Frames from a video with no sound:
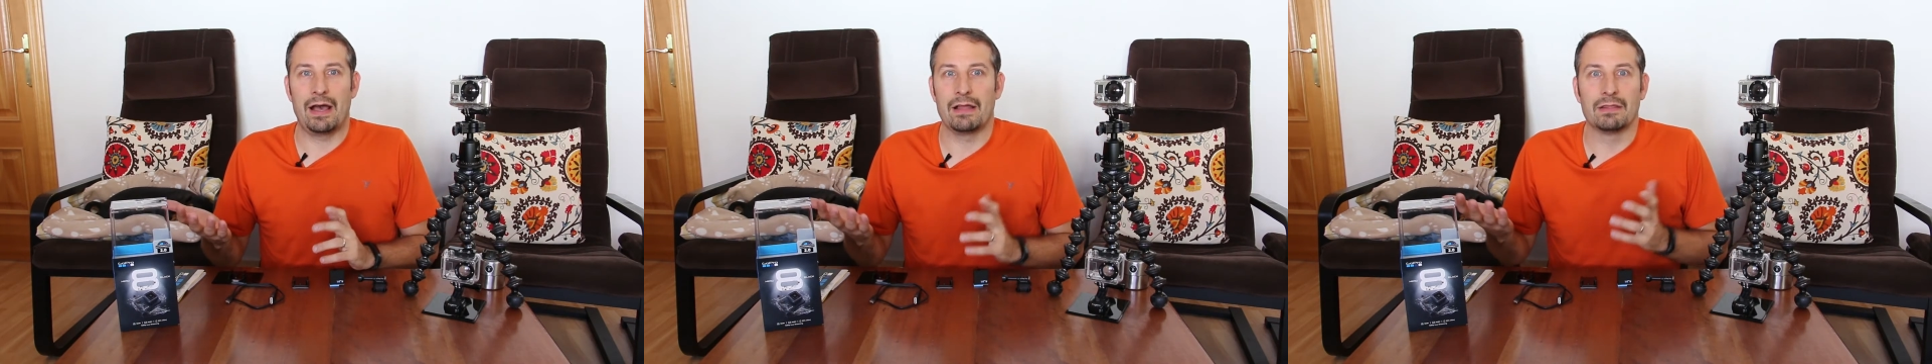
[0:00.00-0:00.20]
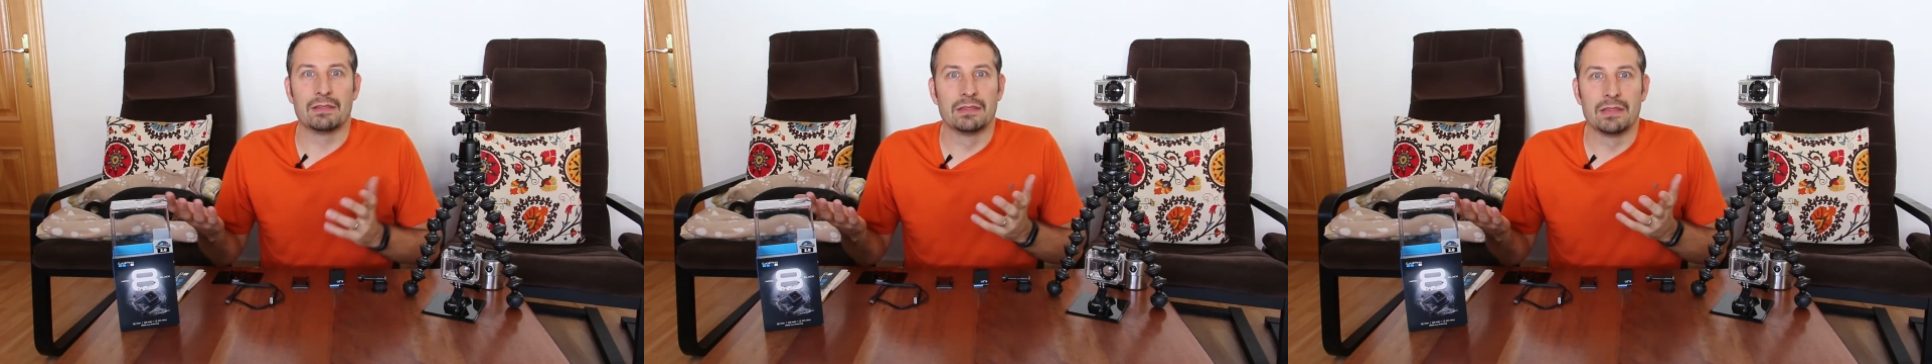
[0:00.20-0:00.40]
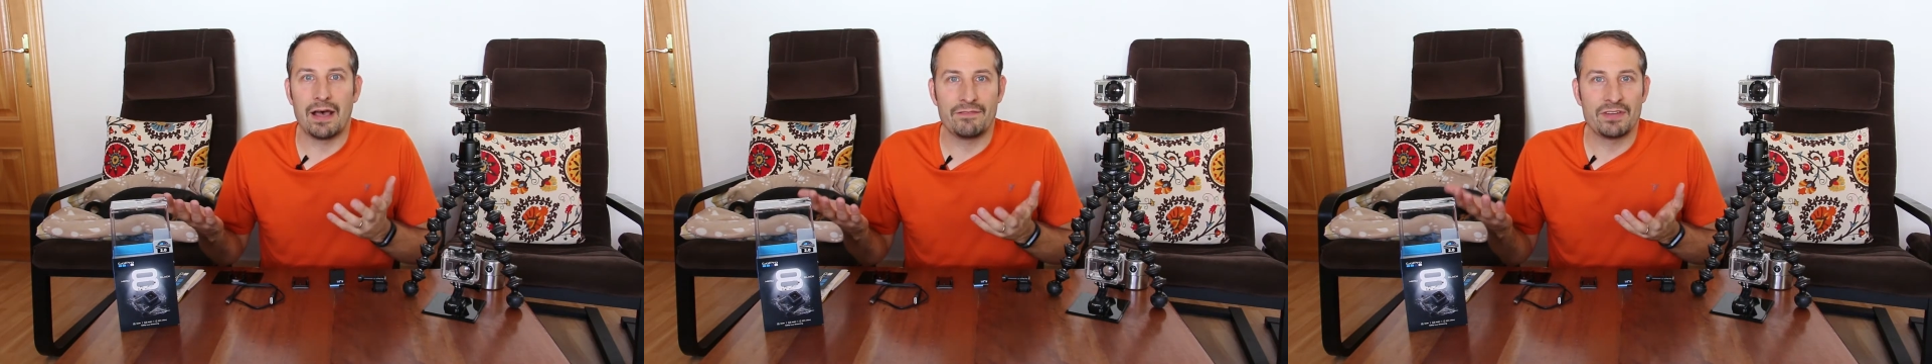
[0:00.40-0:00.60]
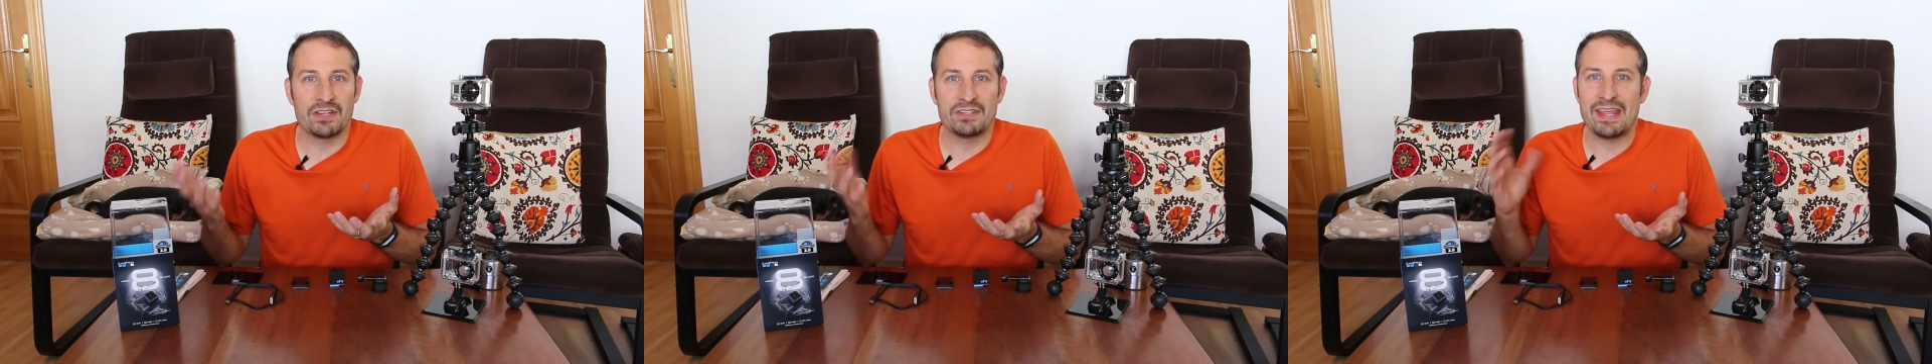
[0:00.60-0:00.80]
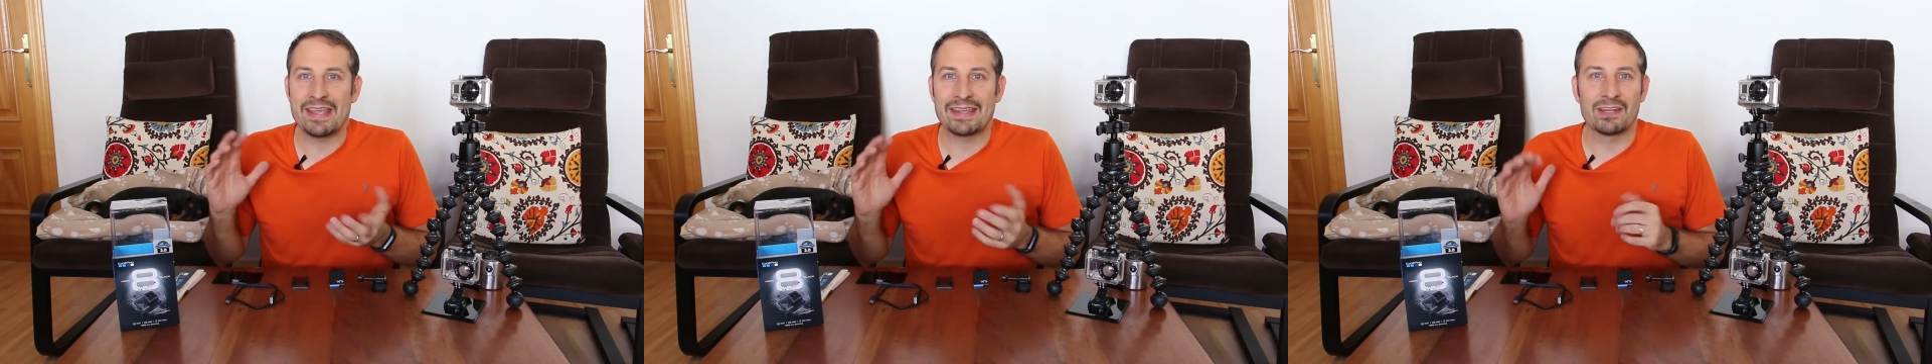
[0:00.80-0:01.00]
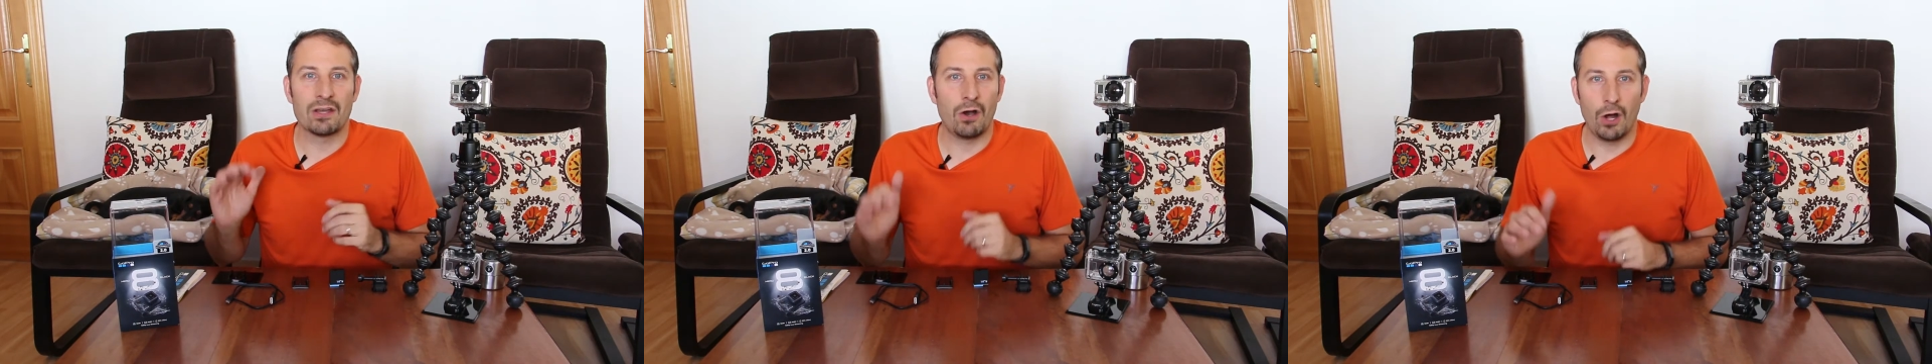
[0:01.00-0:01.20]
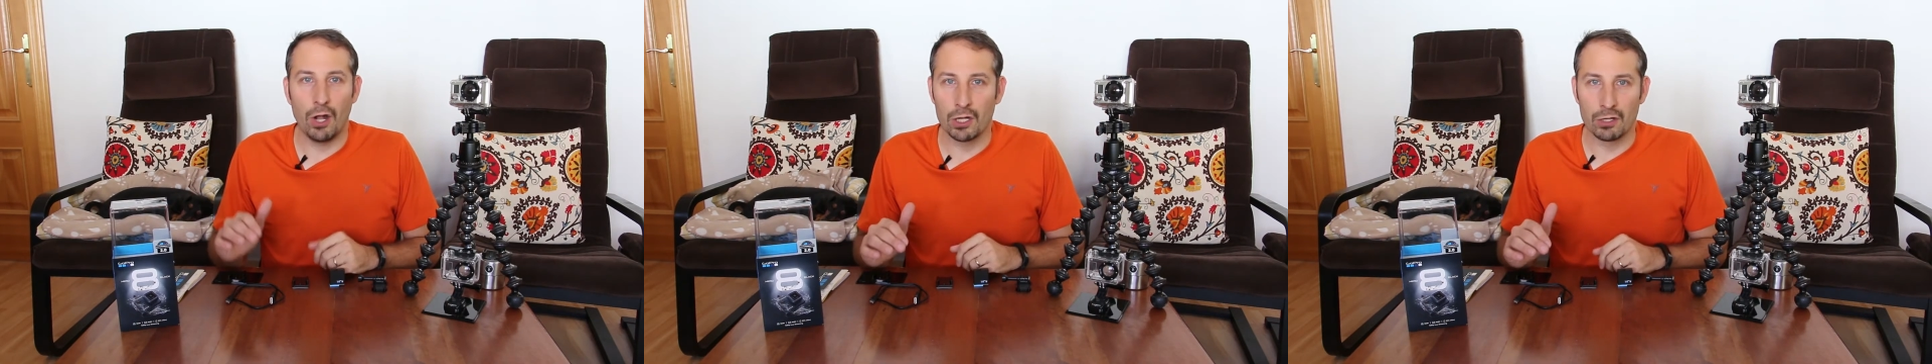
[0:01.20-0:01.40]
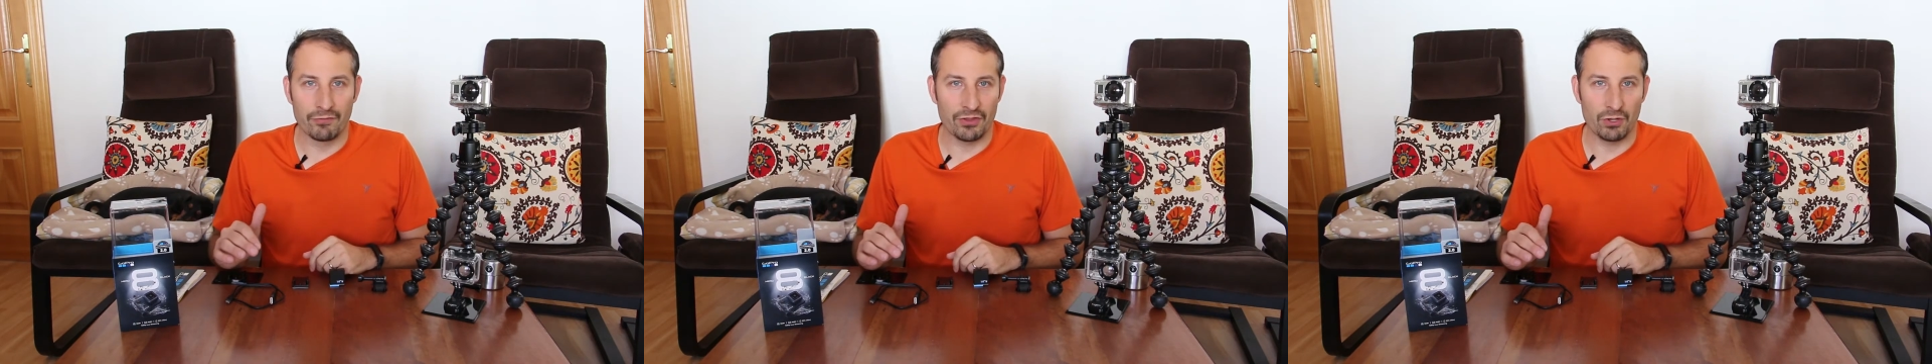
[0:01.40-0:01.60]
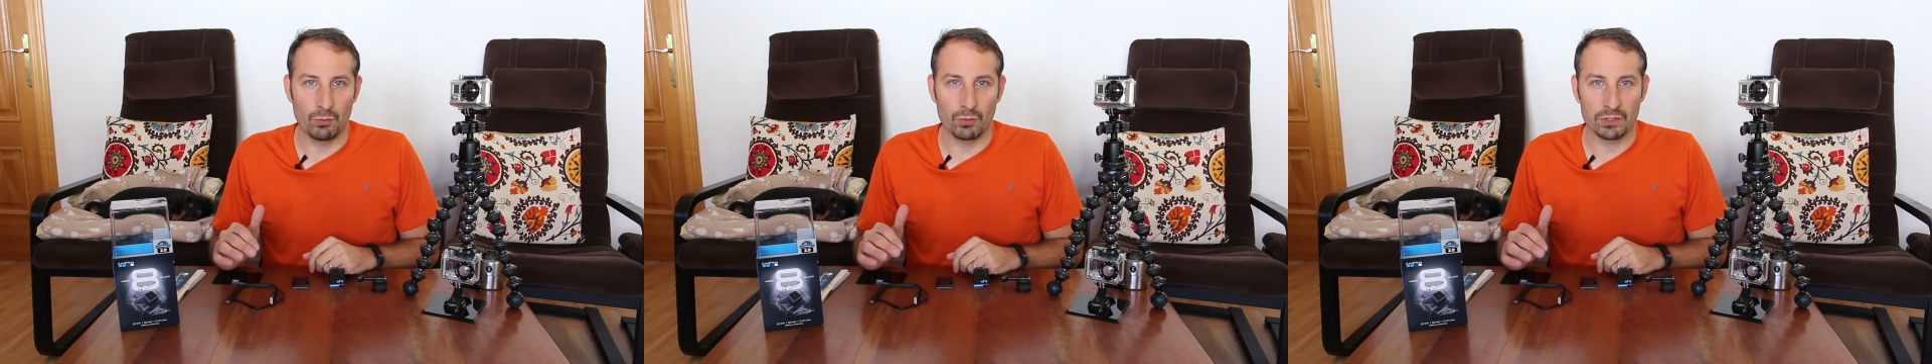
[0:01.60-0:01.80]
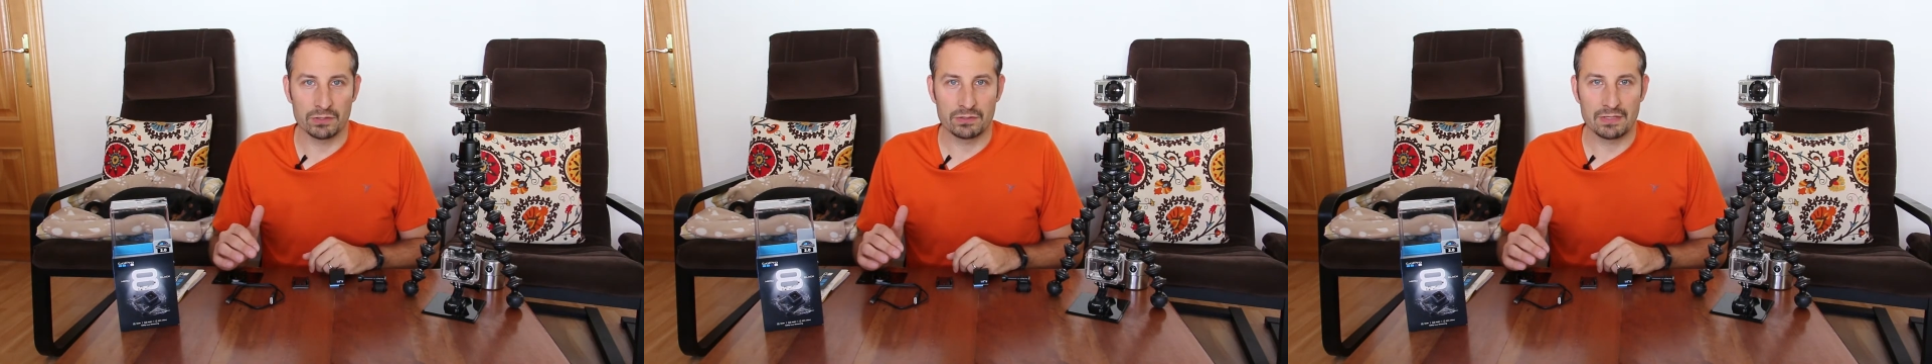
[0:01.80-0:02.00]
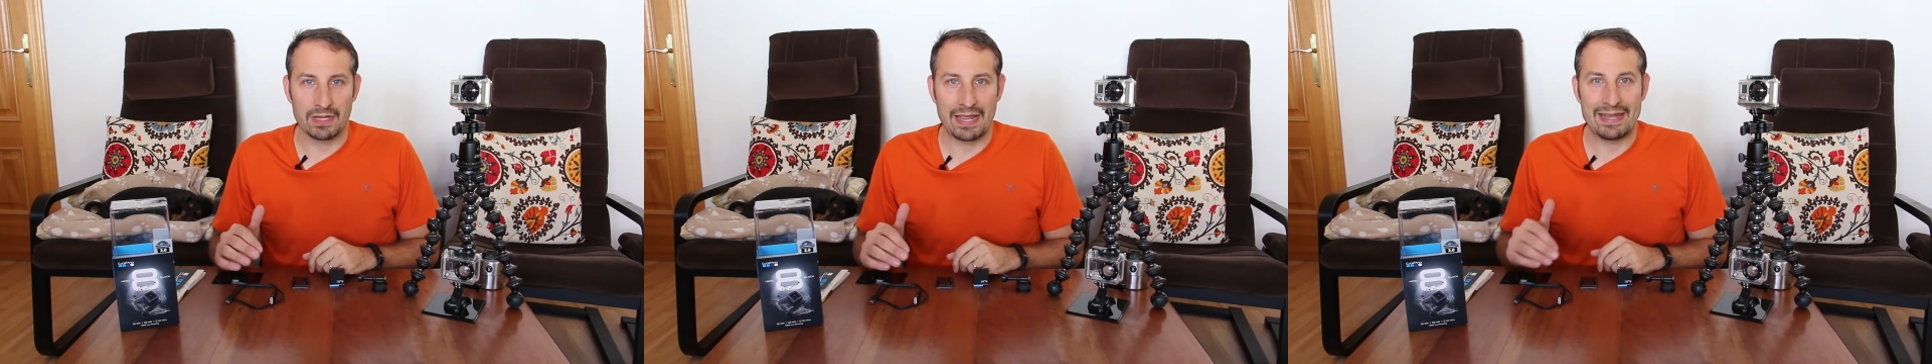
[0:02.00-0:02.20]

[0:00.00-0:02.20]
Loved it, taking it all over the world,